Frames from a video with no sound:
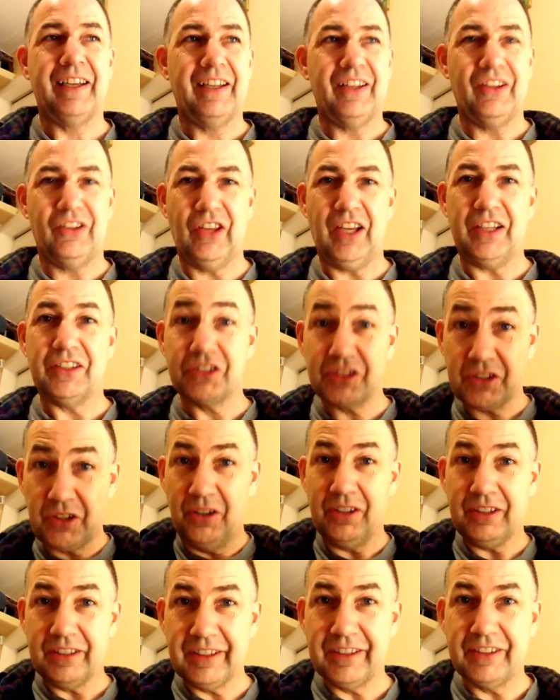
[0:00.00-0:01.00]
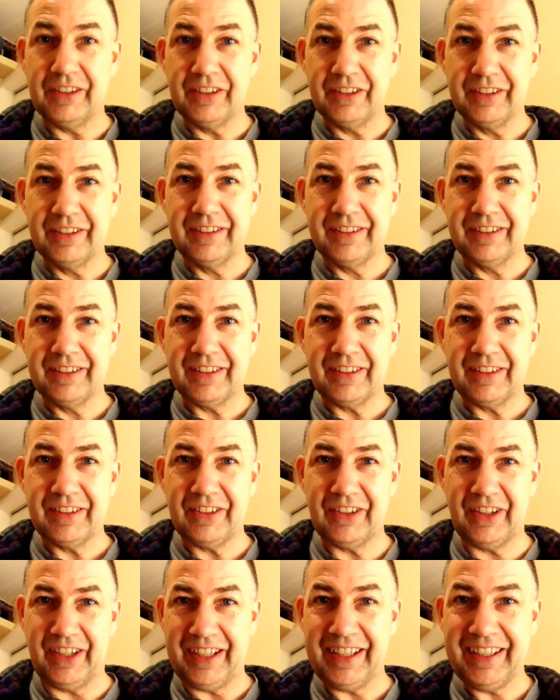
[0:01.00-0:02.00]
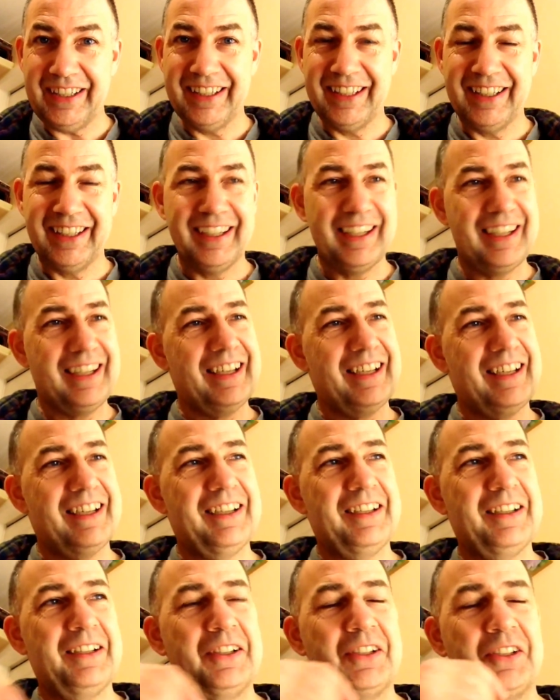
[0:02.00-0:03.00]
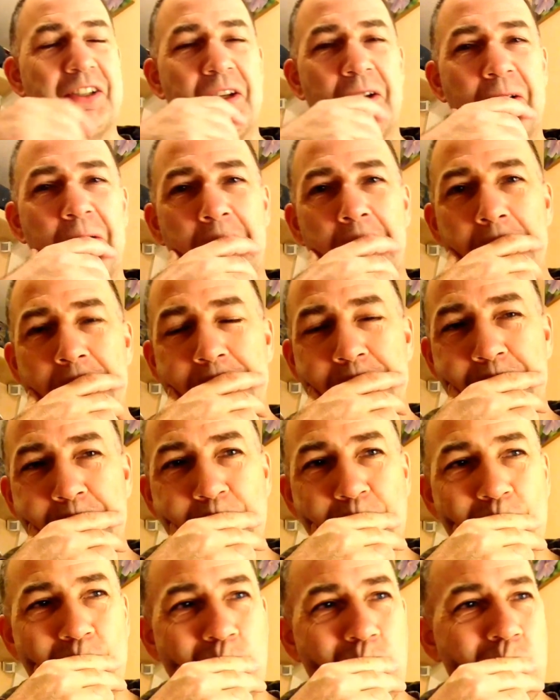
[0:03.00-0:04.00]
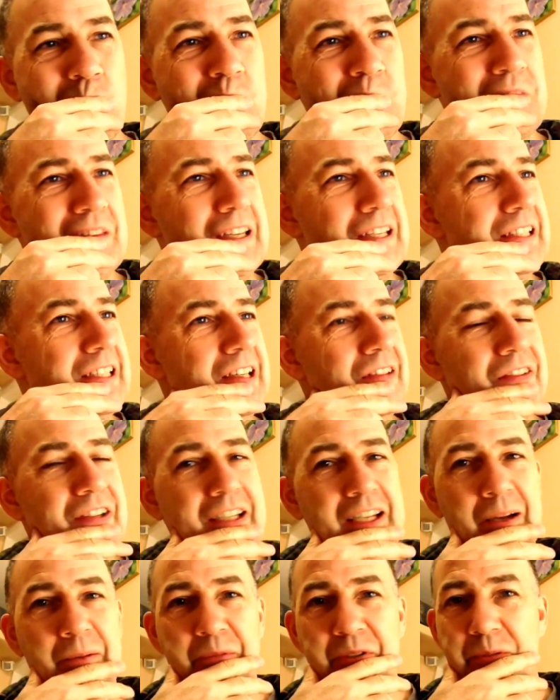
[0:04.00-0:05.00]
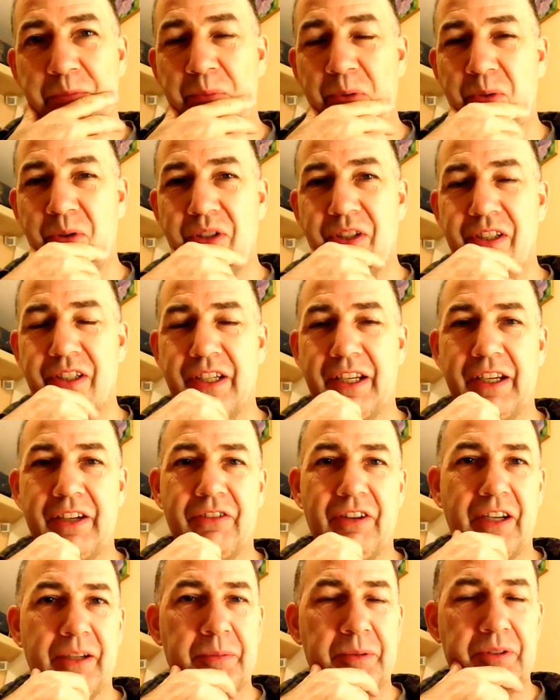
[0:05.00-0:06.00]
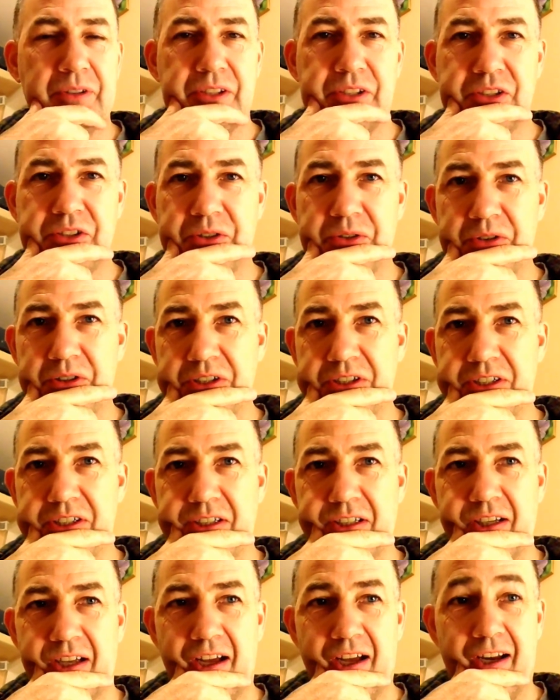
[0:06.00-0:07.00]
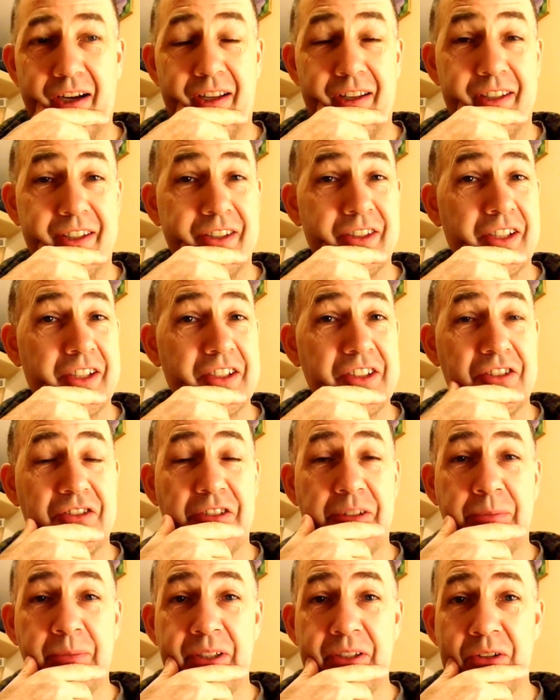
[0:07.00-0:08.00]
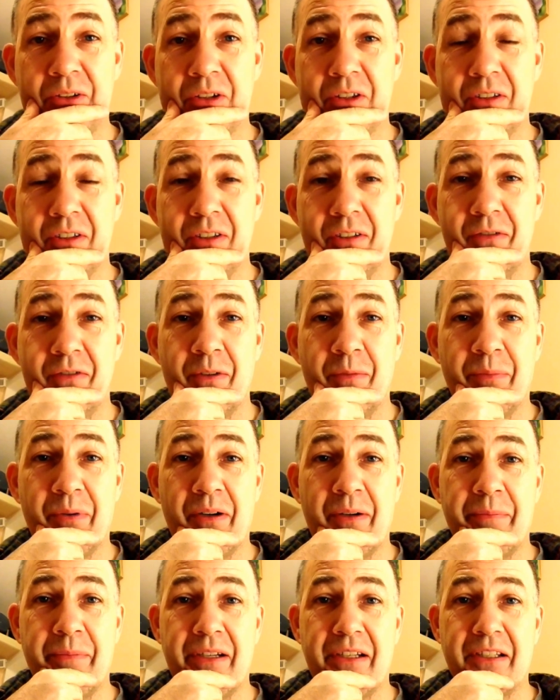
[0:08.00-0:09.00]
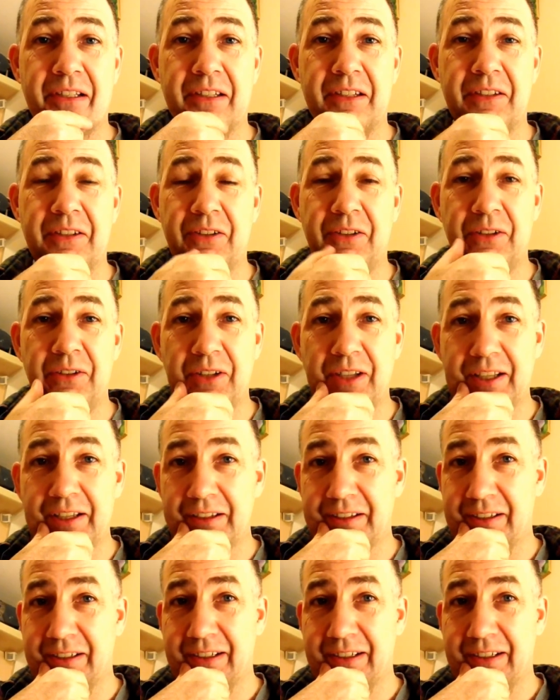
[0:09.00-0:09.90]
than Scotland, right? So David Cameron's boast is incredible distortion, and I think it's extremely naughty of your Prime Minister to do that.